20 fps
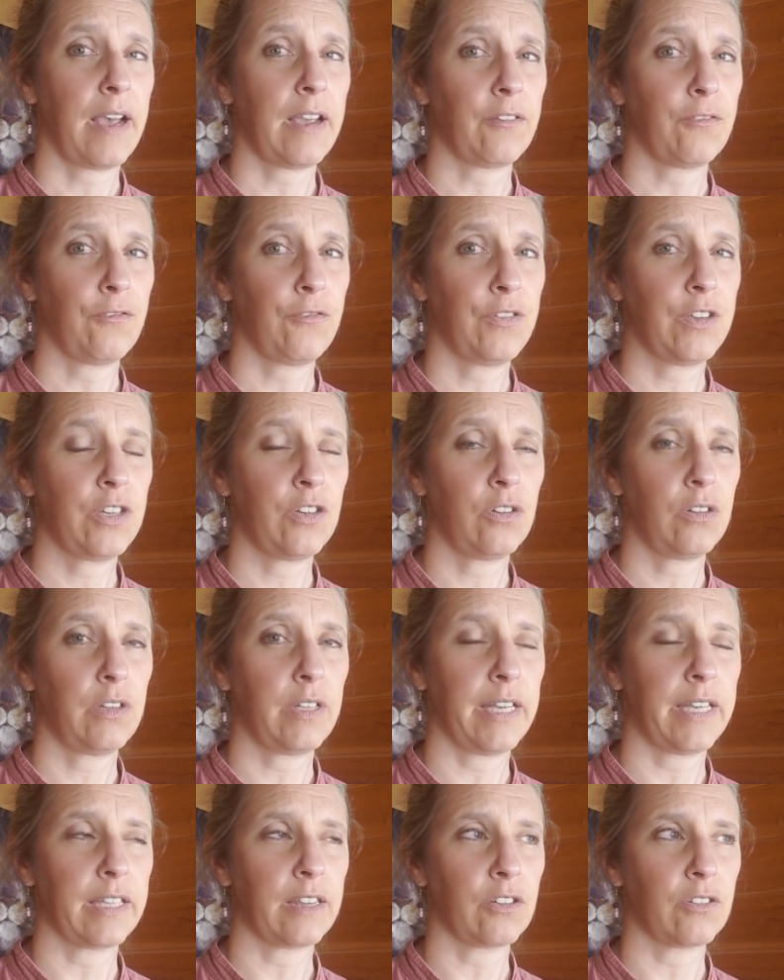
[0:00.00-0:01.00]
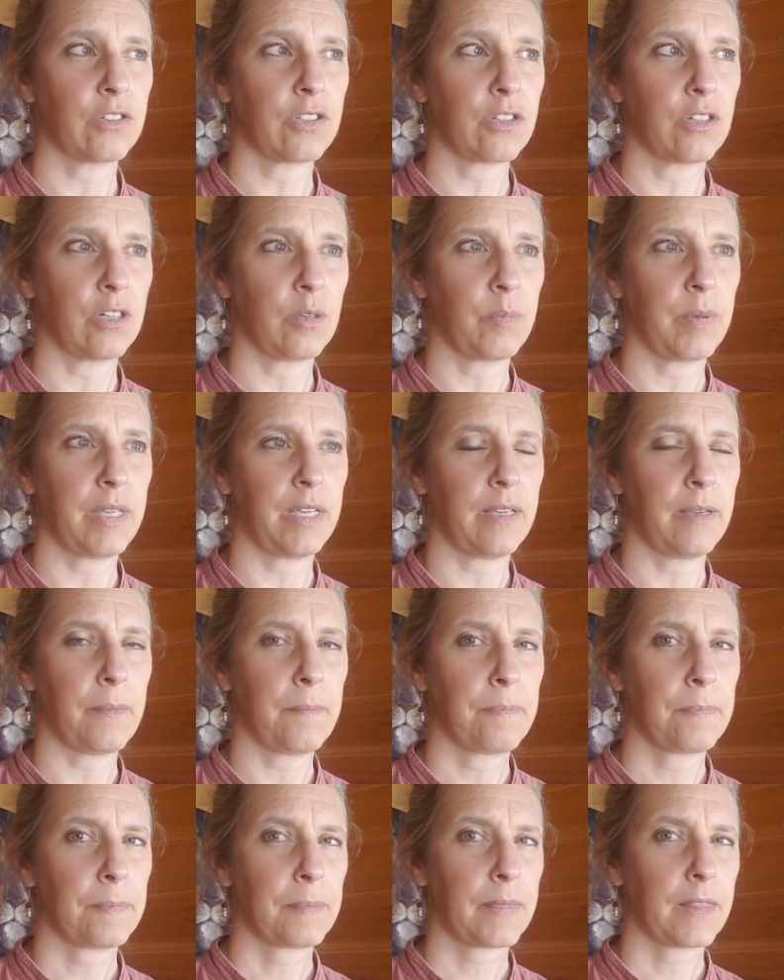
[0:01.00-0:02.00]
I feel like there's going to be
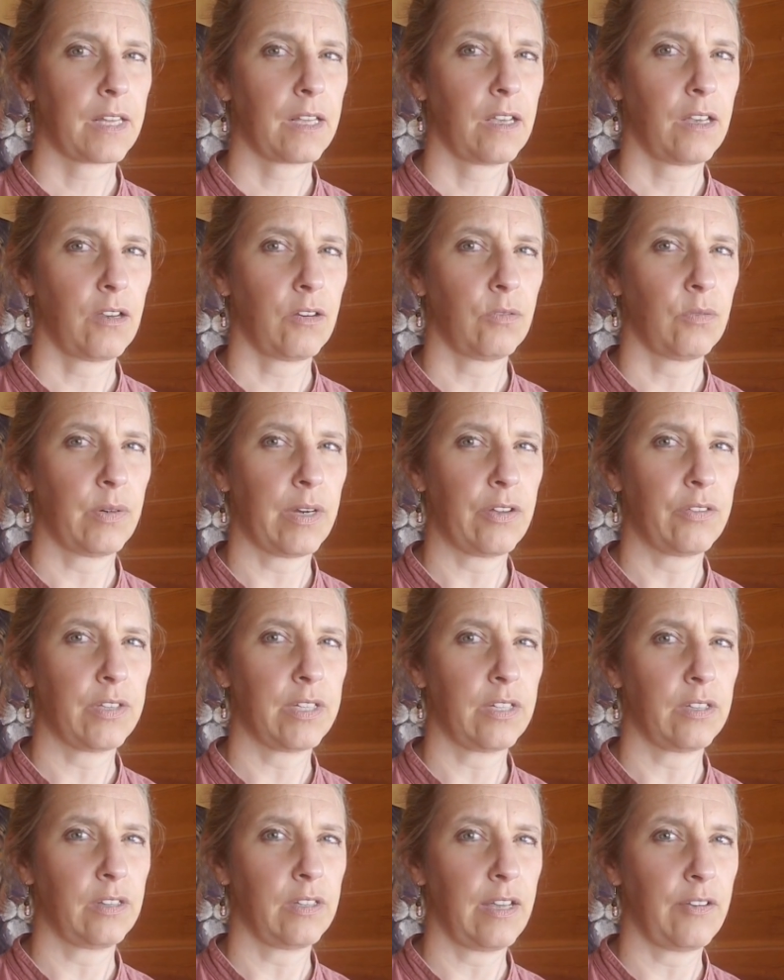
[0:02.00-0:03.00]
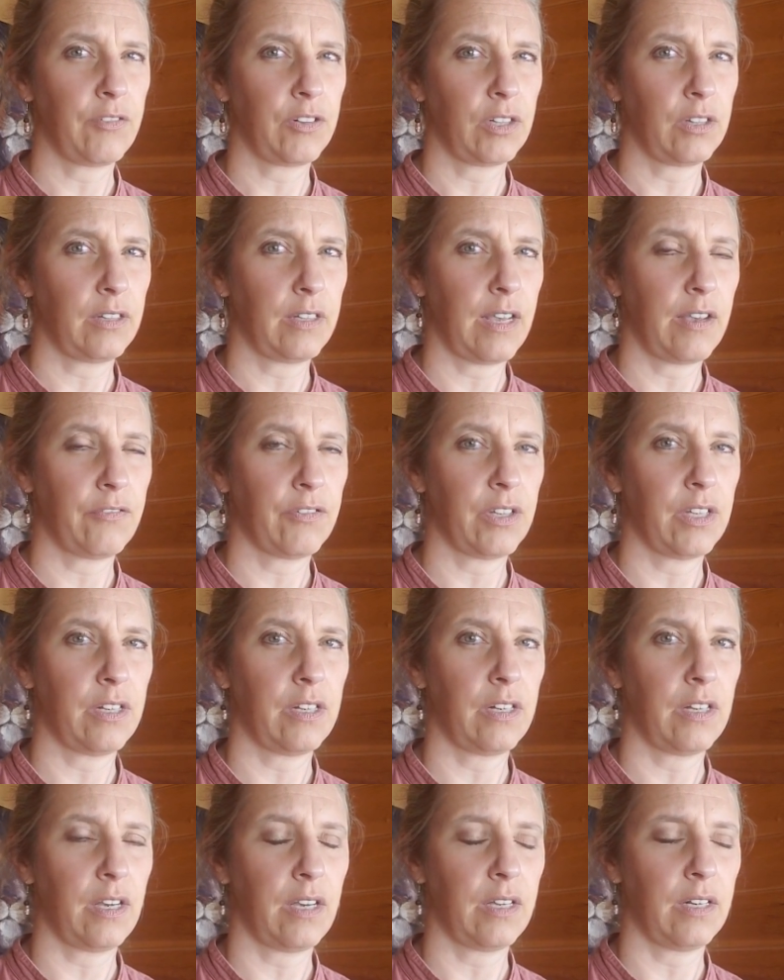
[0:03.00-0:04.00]
around the eleven
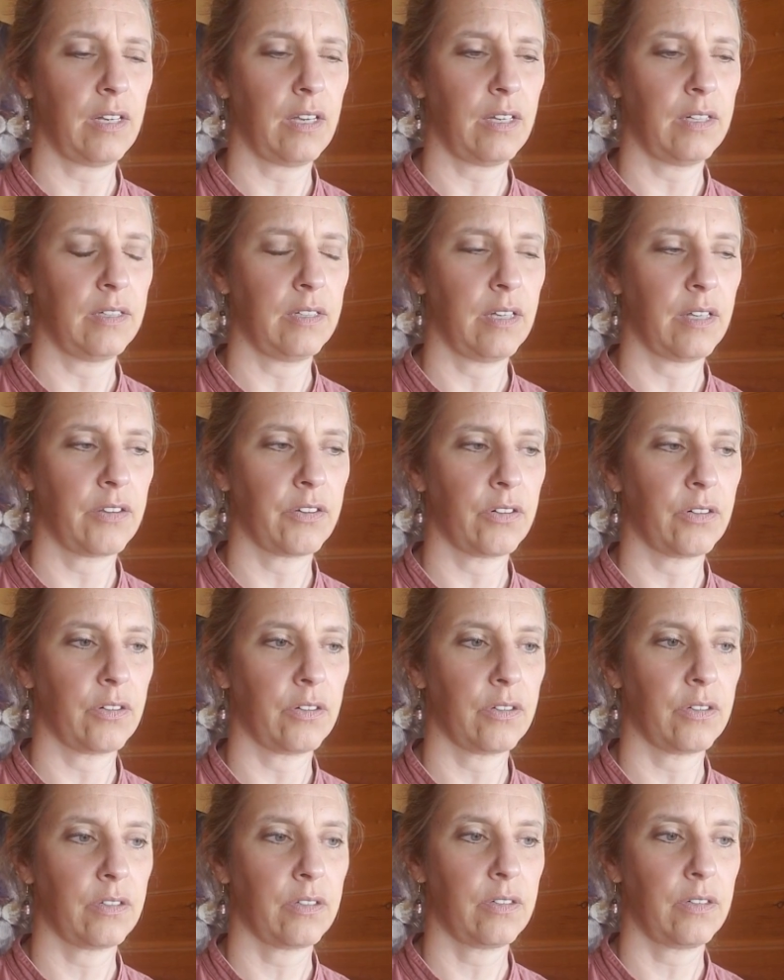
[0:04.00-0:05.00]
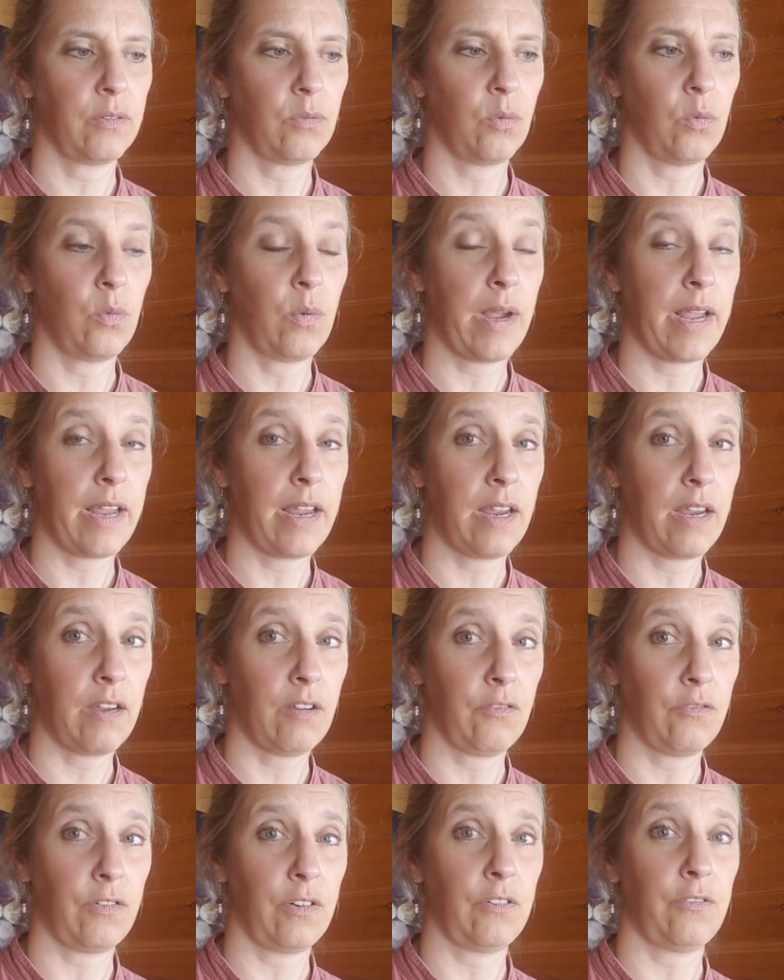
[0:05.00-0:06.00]
eleven another
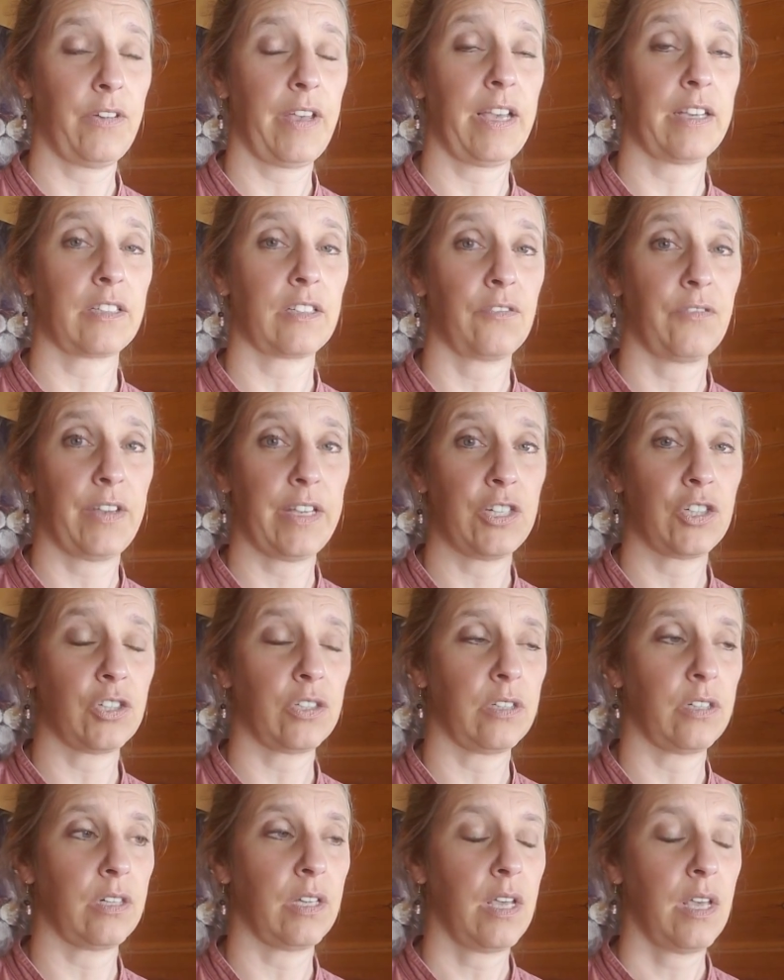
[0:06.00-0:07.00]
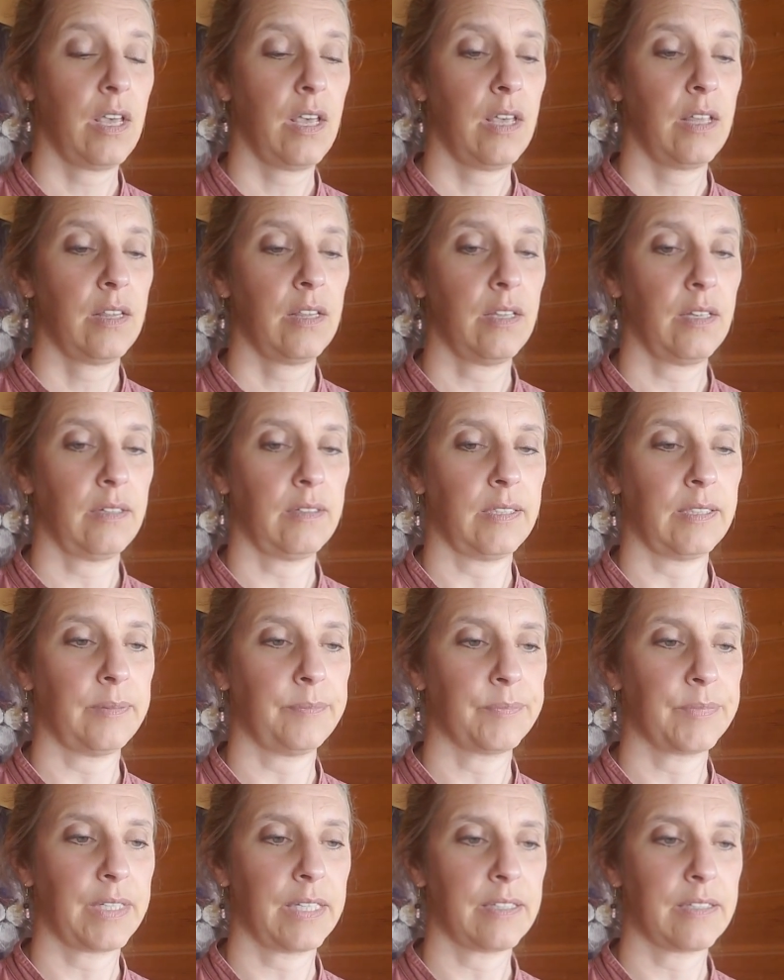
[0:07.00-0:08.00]
wave of activation,
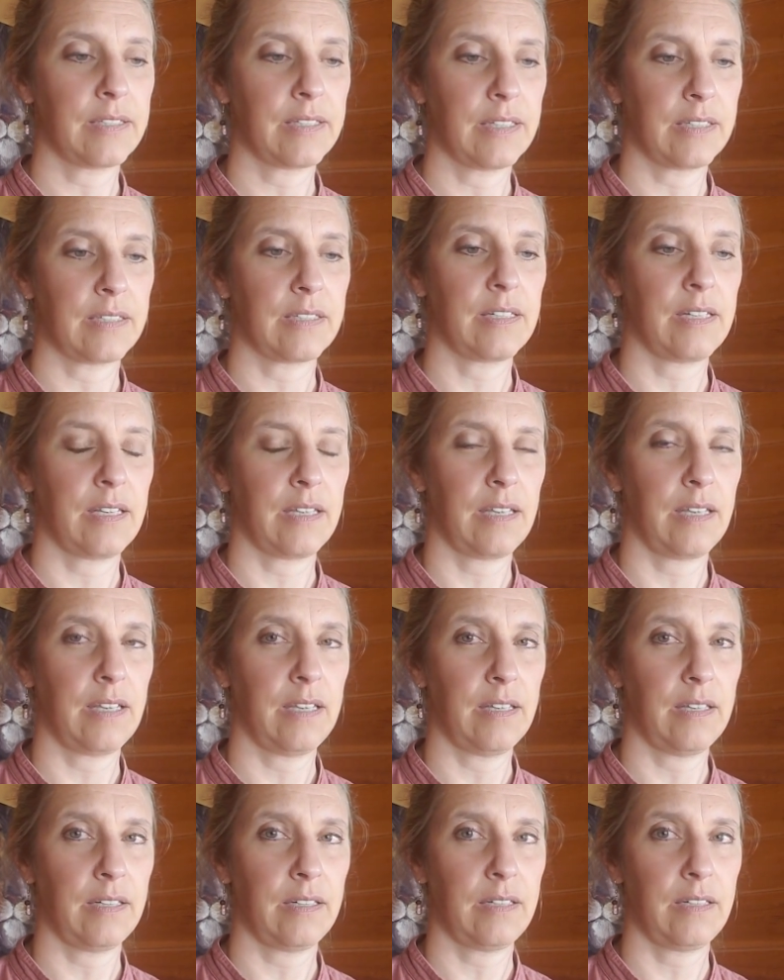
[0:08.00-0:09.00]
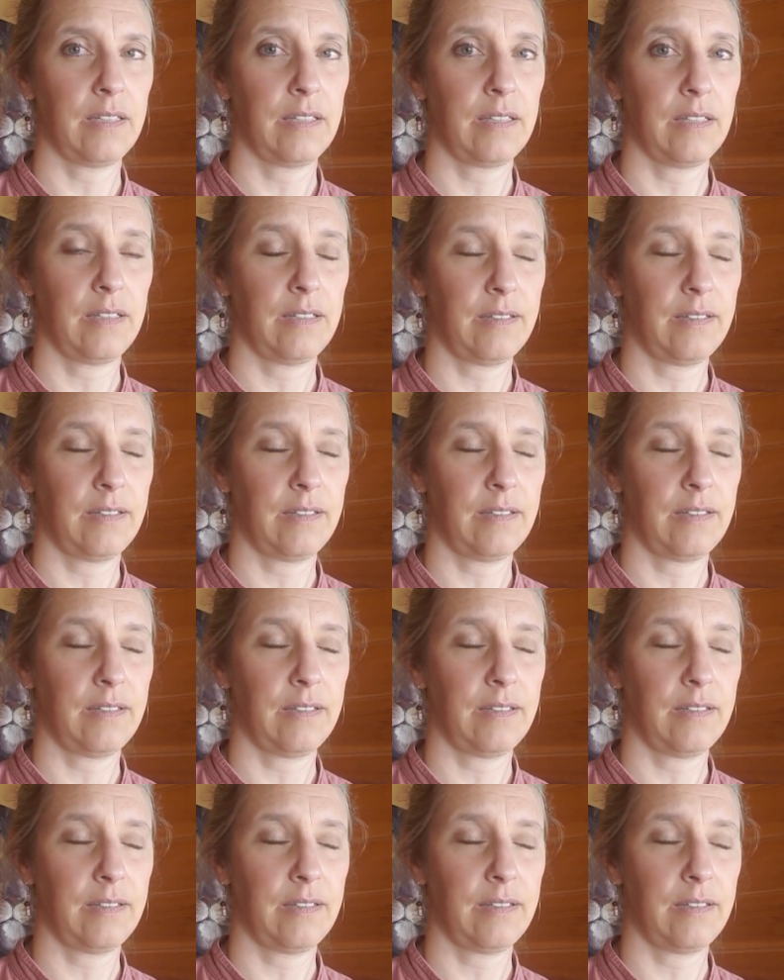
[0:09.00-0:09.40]
um, assisting in